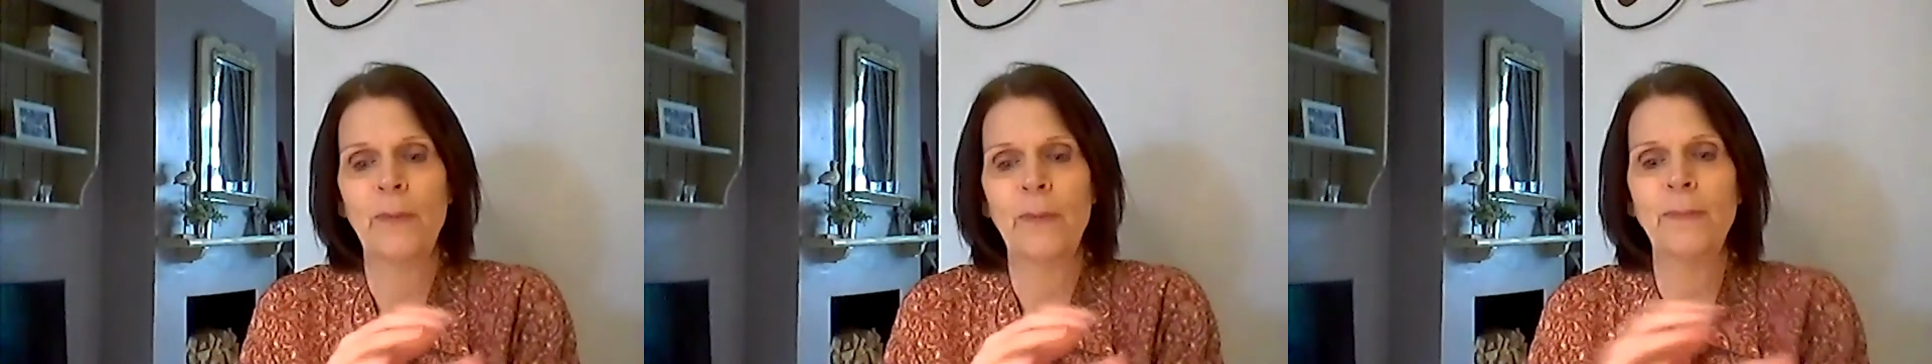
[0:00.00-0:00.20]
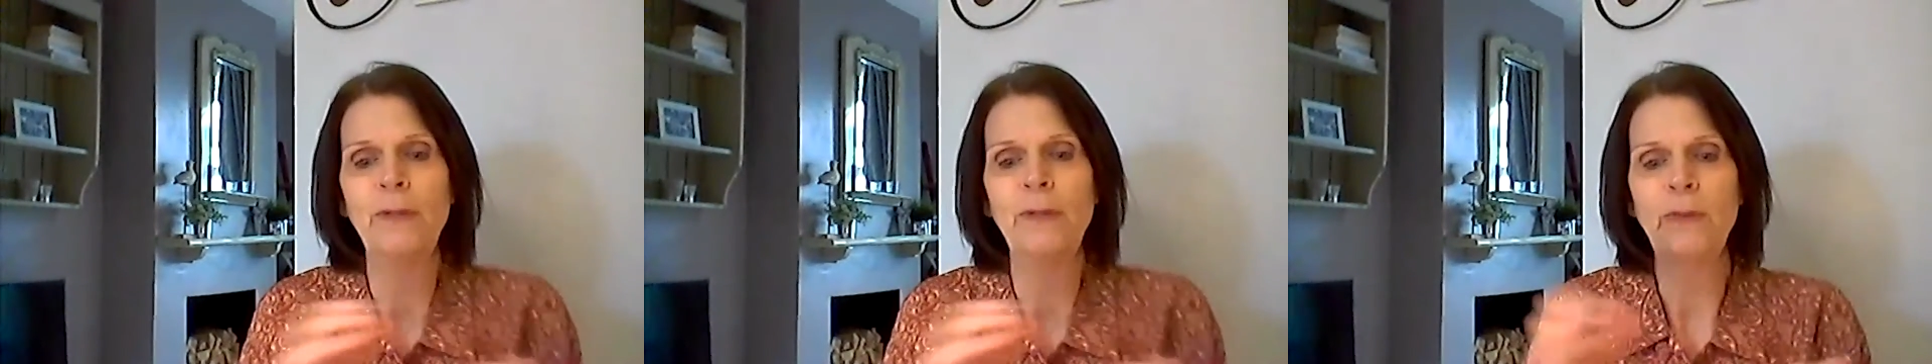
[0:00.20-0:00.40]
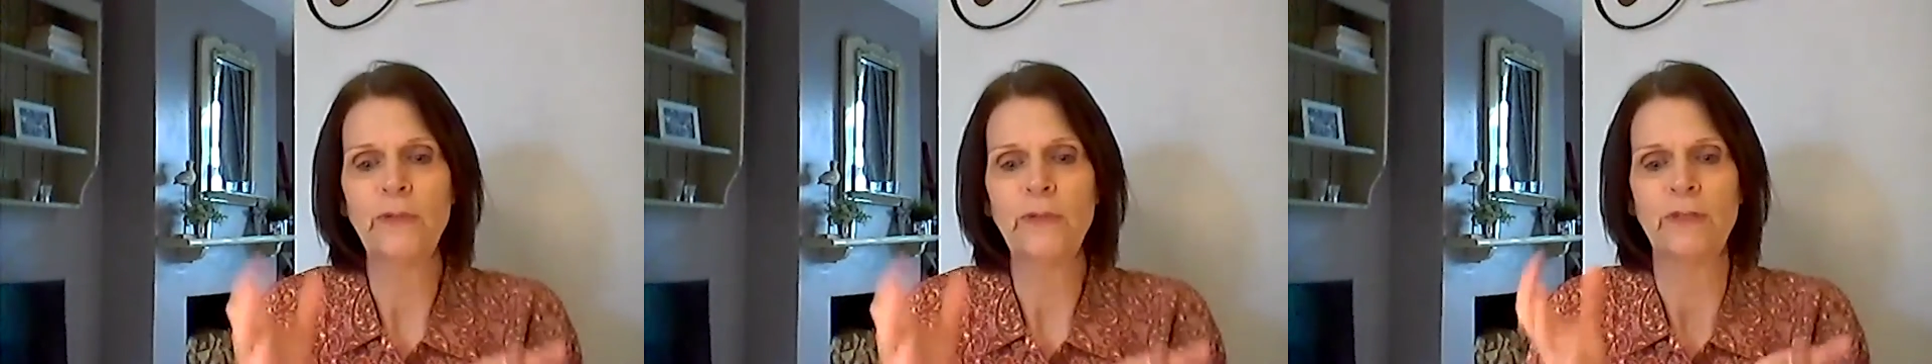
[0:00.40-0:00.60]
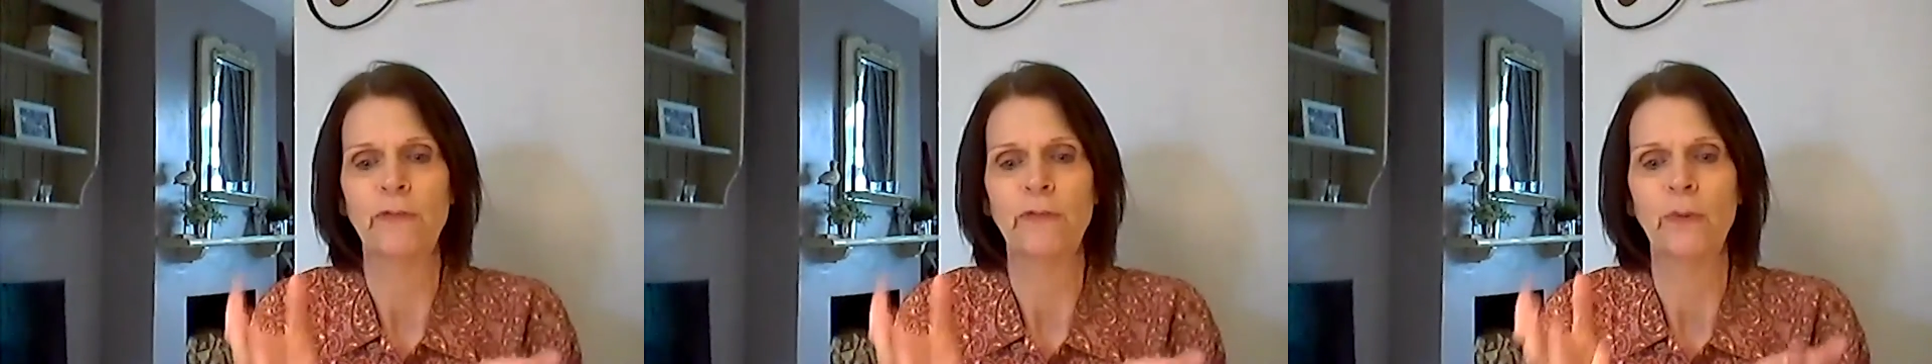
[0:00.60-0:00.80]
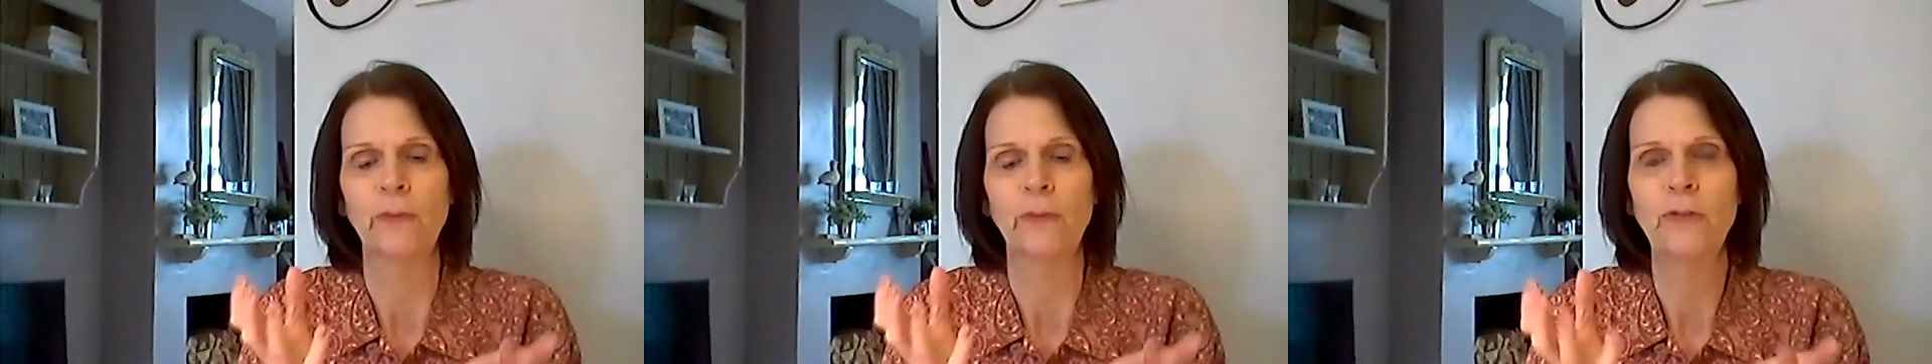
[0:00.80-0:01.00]
but
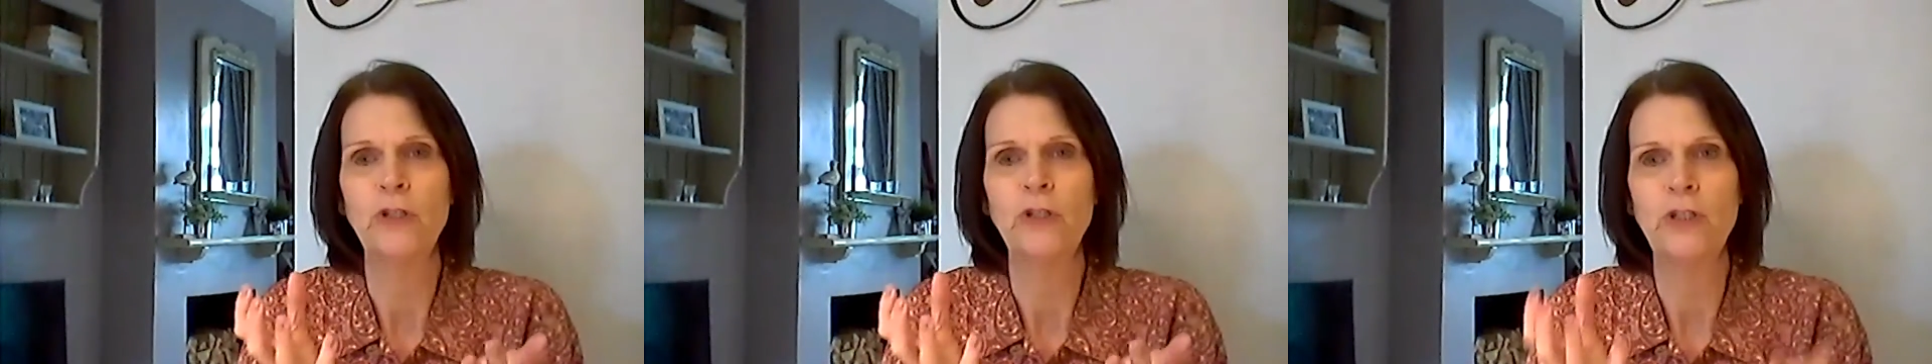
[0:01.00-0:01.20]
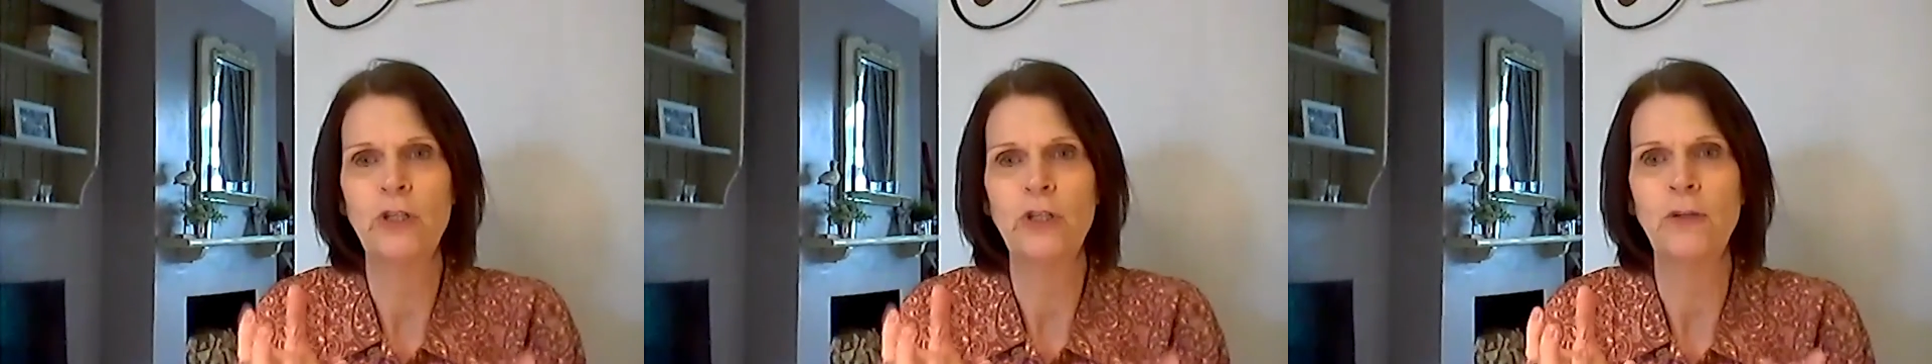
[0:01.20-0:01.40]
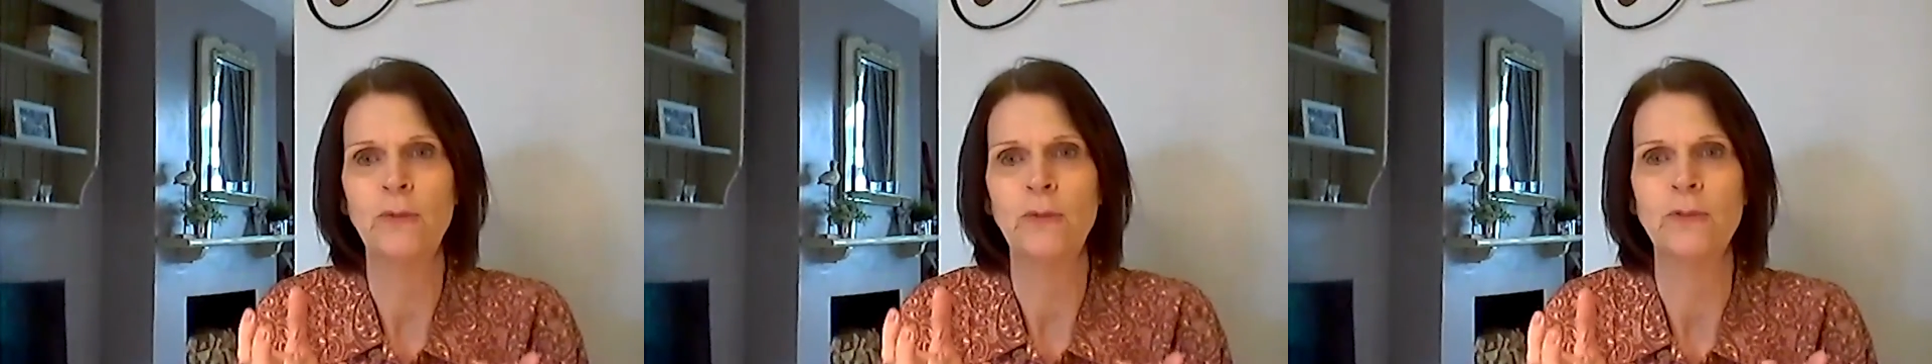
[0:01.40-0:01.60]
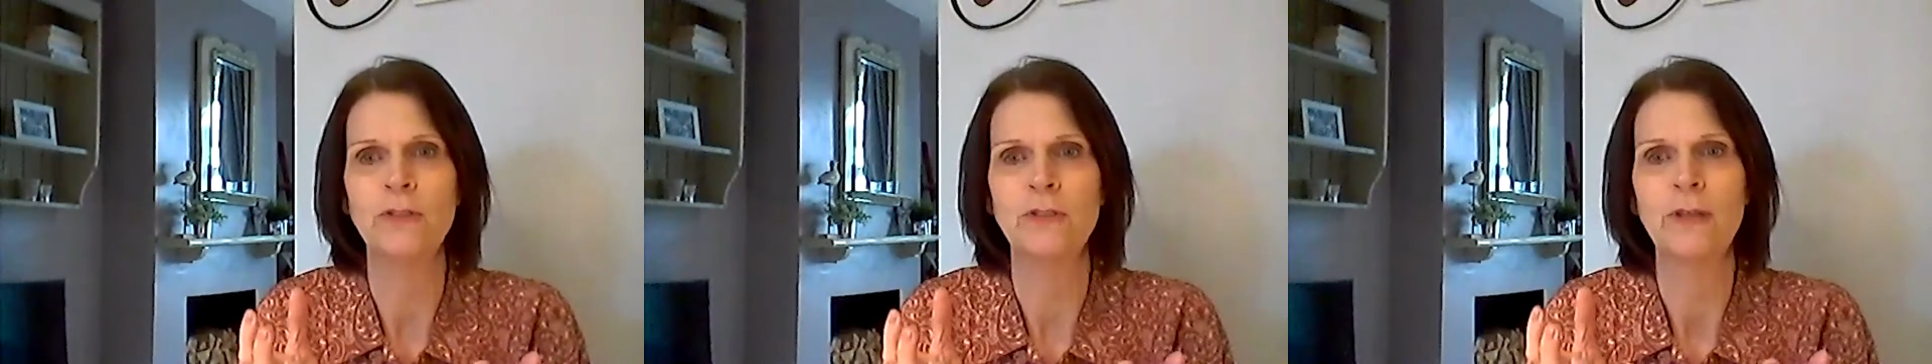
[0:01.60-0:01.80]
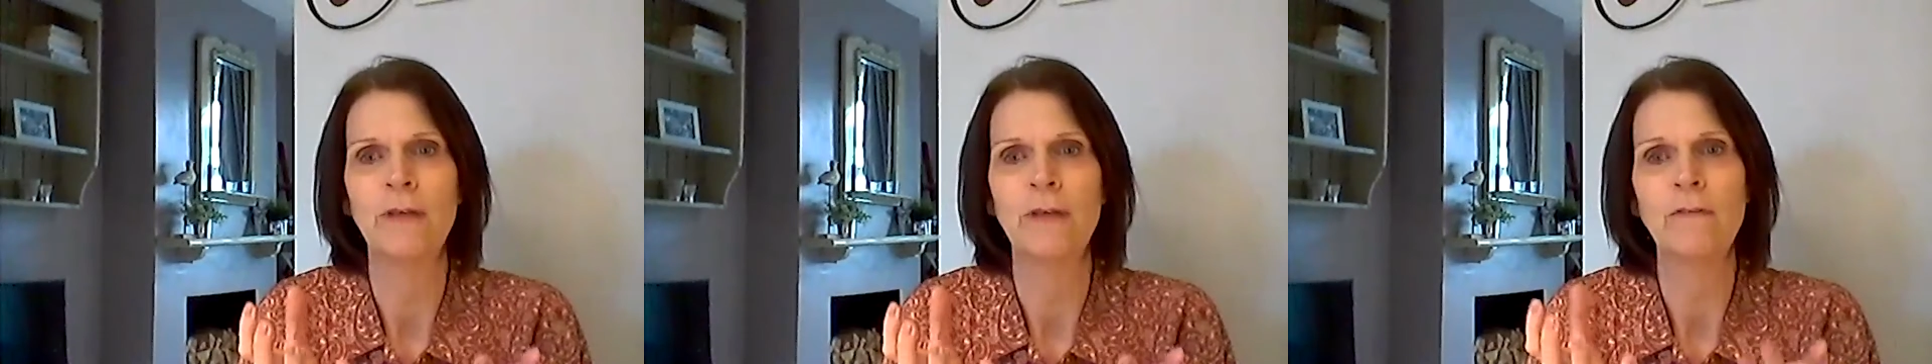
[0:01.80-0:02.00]
beautiful
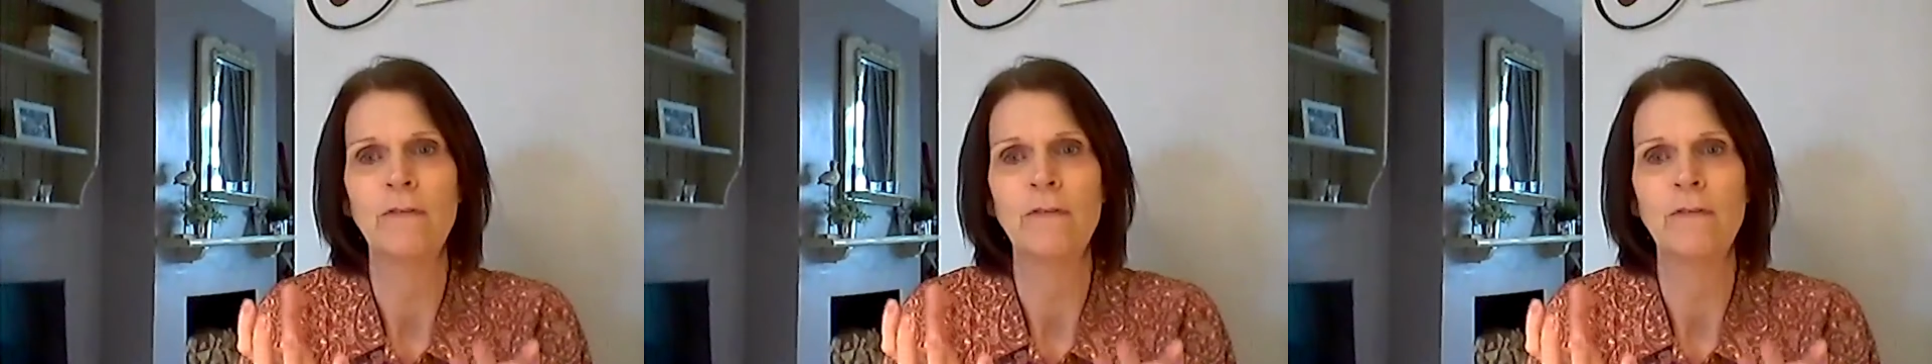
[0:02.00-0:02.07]
shoes